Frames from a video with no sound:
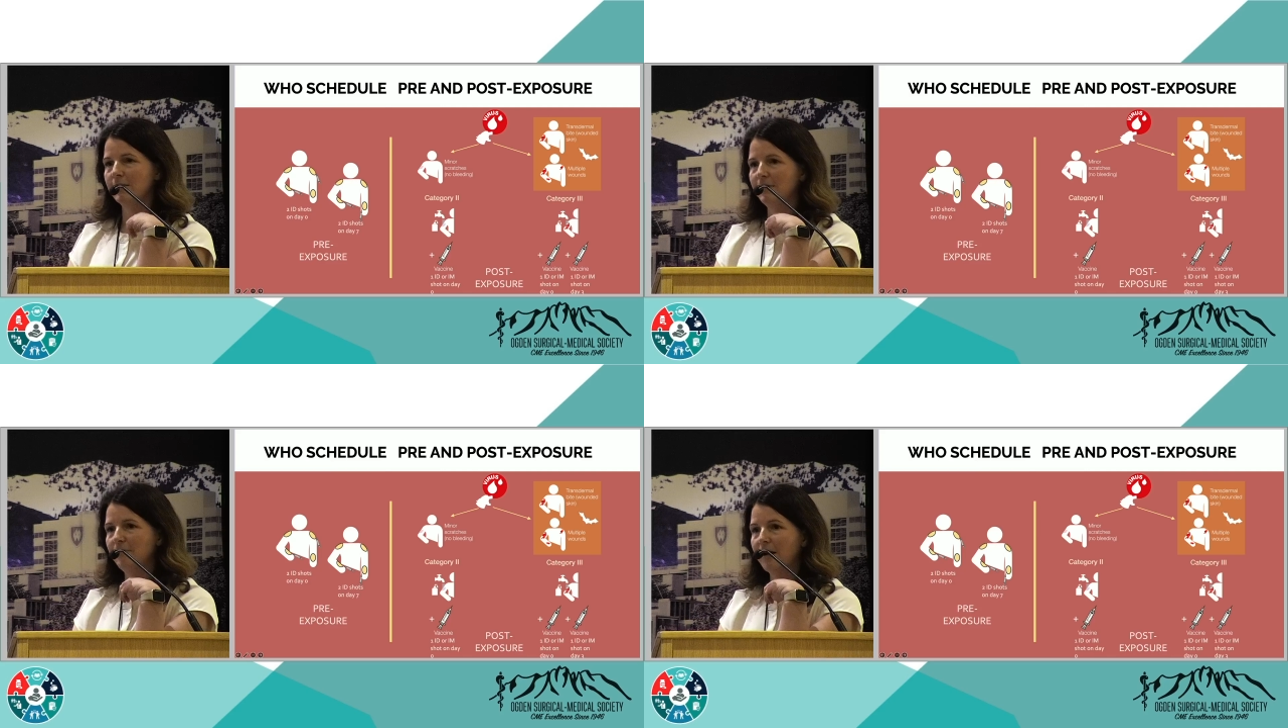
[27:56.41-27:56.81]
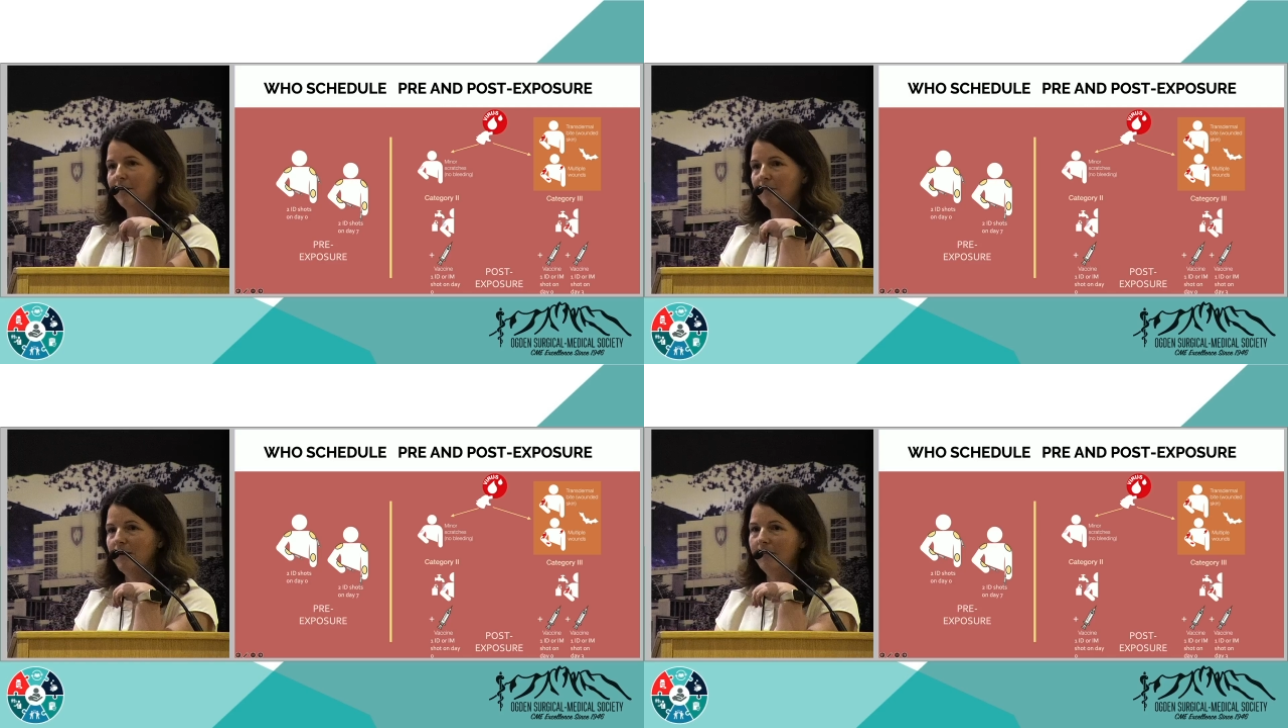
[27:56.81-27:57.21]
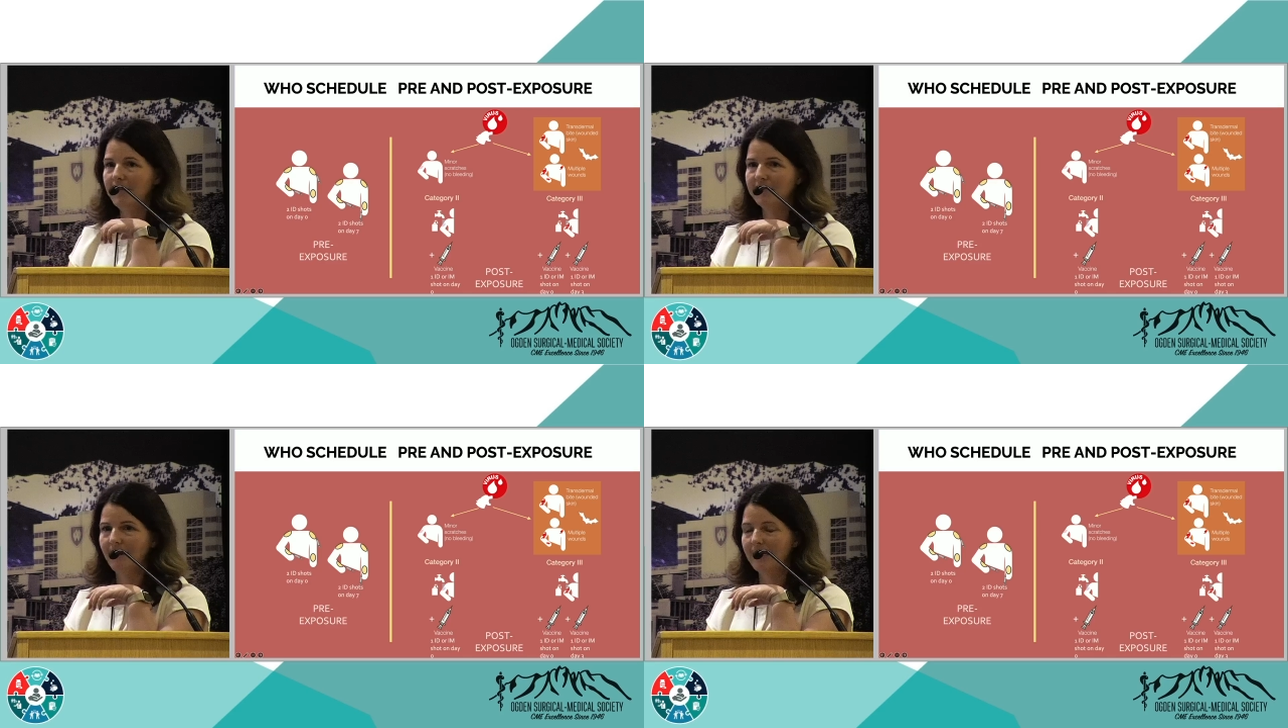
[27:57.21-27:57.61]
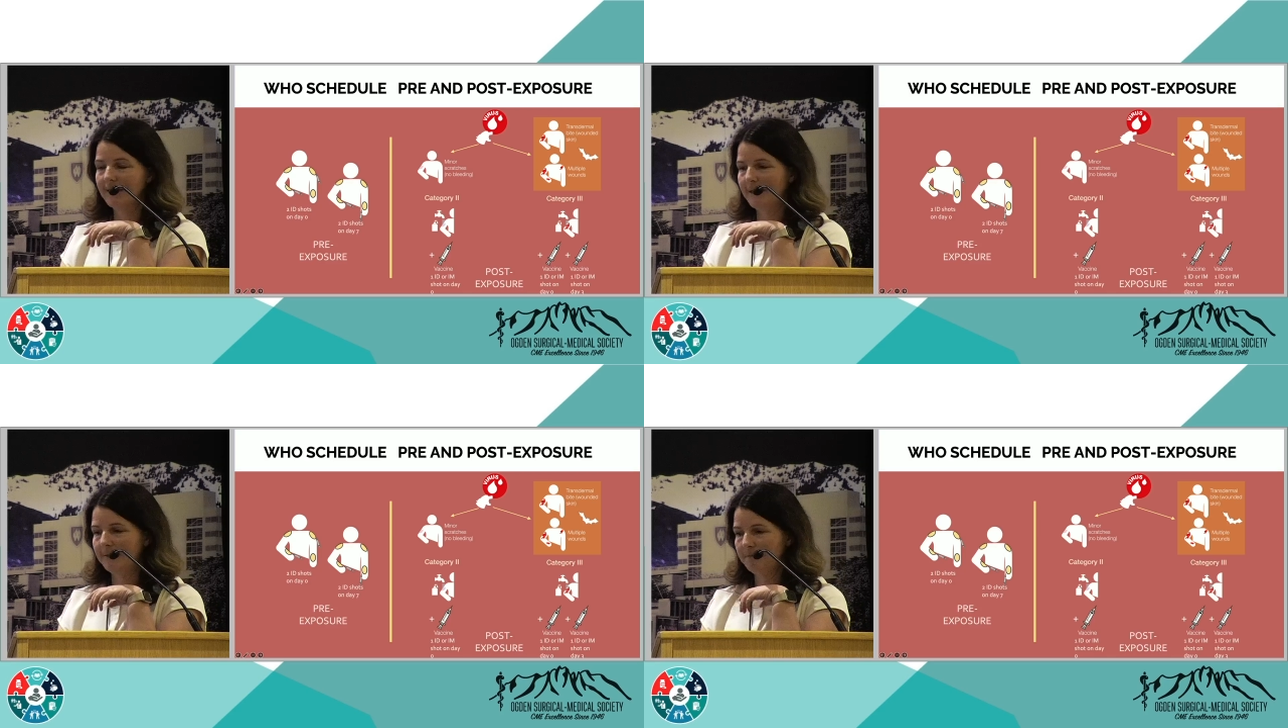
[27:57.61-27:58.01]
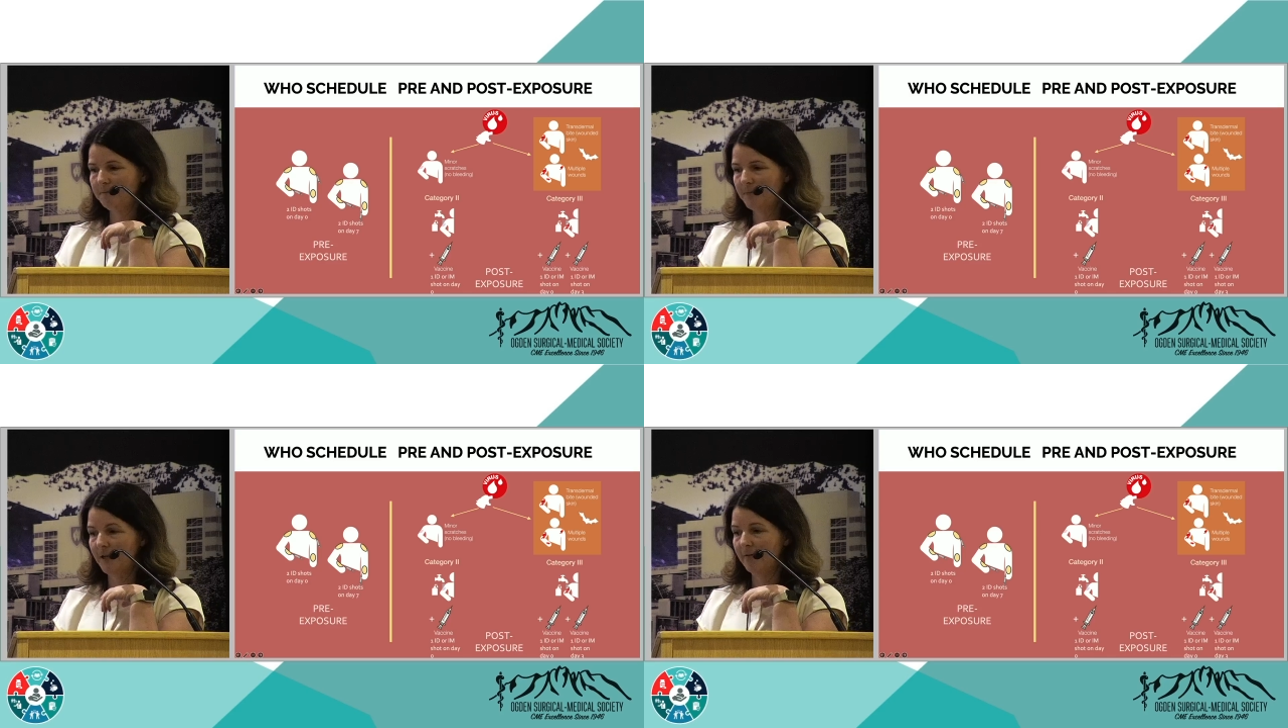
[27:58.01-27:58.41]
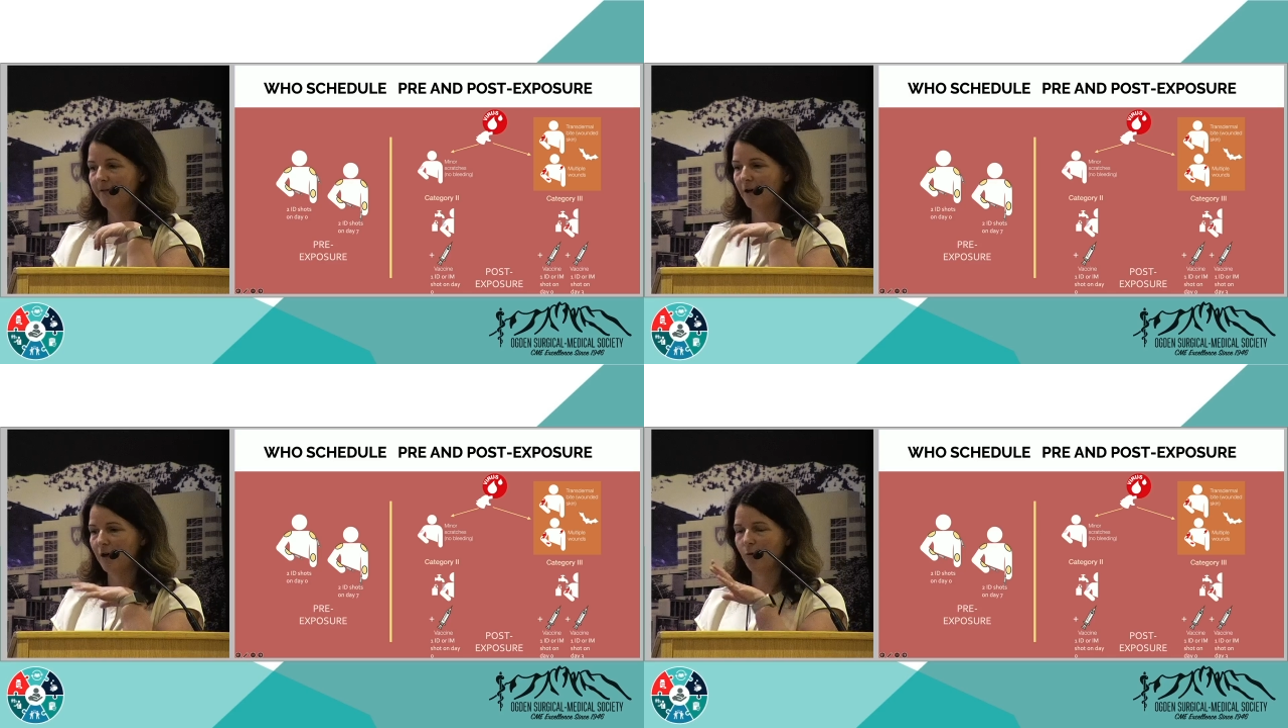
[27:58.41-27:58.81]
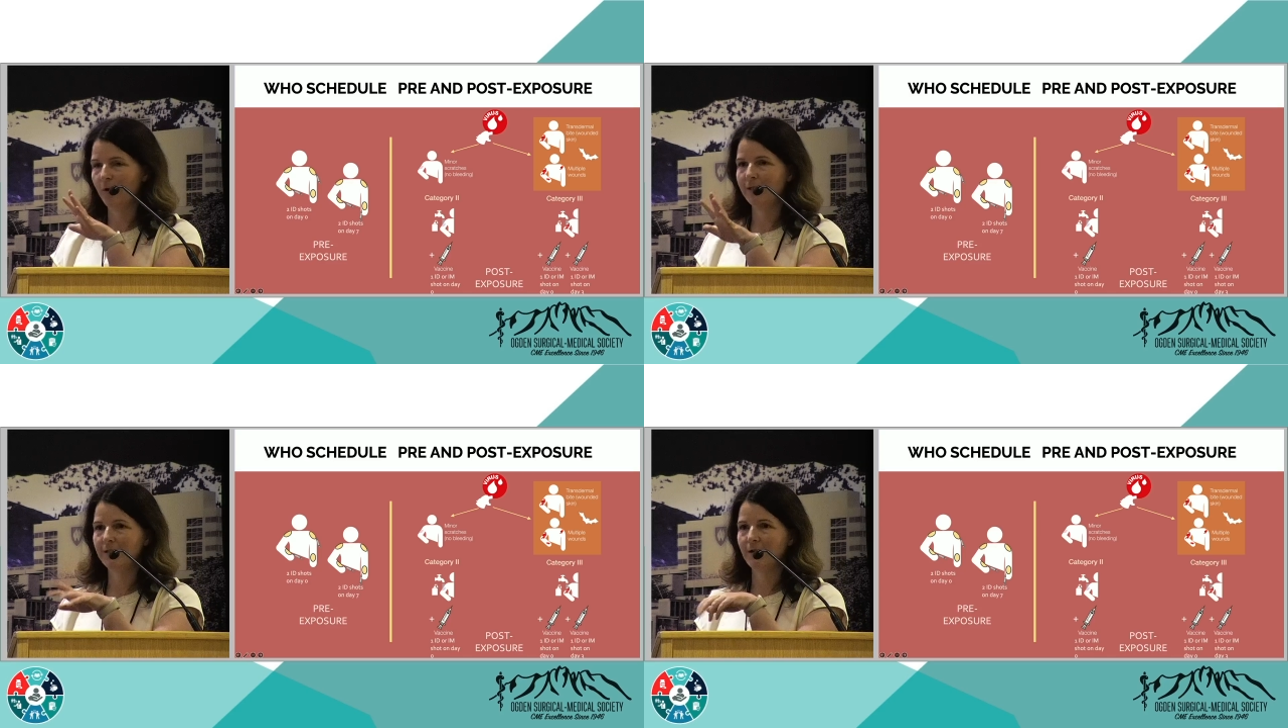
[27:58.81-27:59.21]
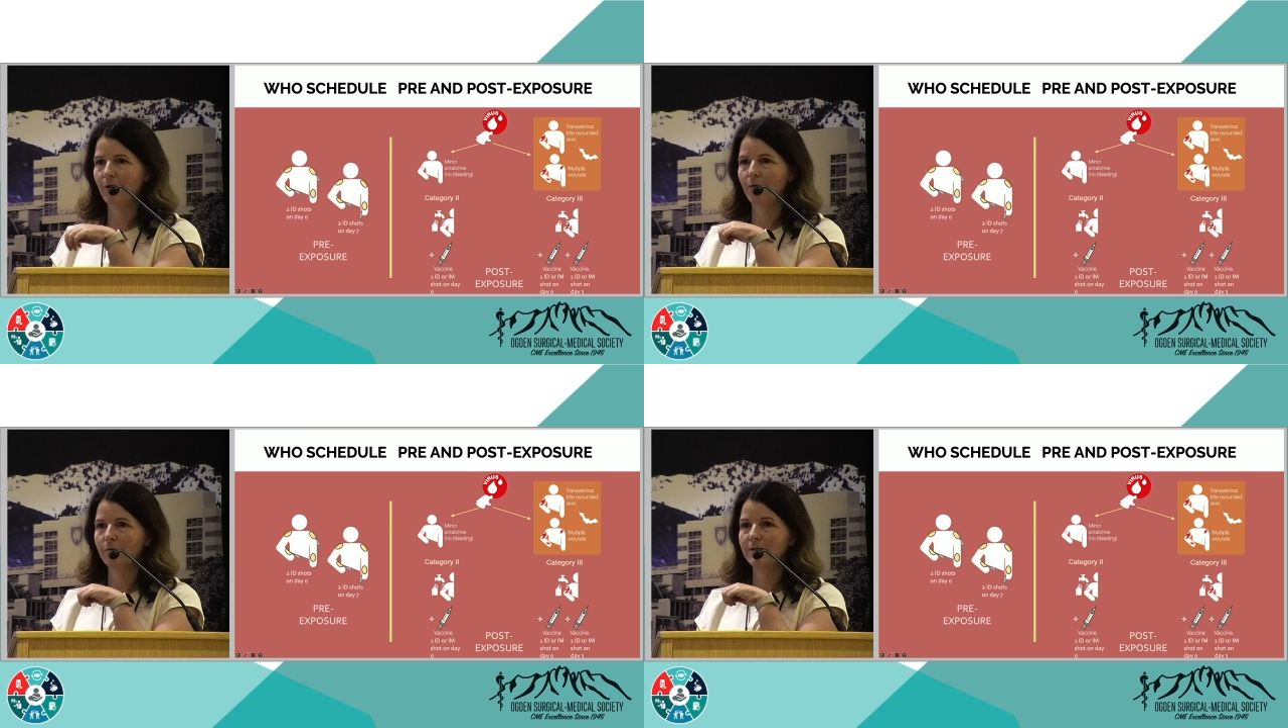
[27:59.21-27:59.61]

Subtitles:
and recommend rabies vaccine if they're going to go